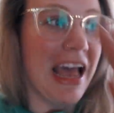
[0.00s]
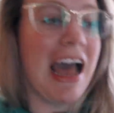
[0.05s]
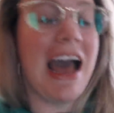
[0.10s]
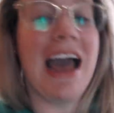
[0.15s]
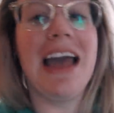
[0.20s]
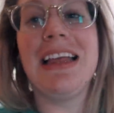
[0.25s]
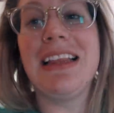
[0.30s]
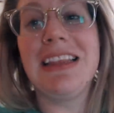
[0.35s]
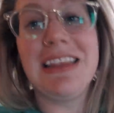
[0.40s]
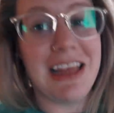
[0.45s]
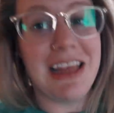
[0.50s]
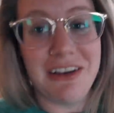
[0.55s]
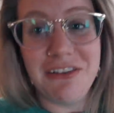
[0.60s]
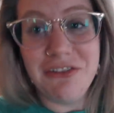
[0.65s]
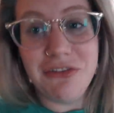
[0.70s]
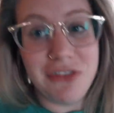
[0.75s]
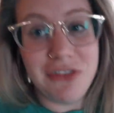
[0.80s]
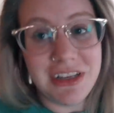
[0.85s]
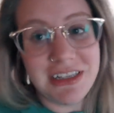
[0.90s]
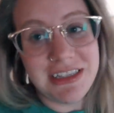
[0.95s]
I
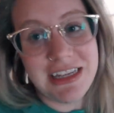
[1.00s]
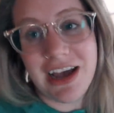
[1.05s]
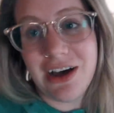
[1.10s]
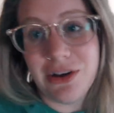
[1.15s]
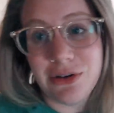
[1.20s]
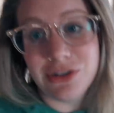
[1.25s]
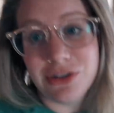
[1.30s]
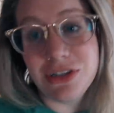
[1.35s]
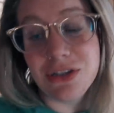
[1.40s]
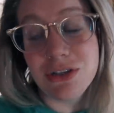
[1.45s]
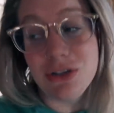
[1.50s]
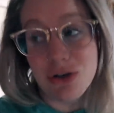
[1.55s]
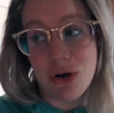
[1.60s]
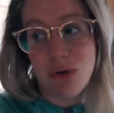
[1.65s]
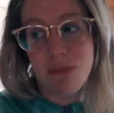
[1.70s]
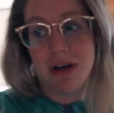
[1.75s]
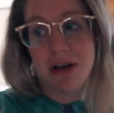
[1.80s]
love this house so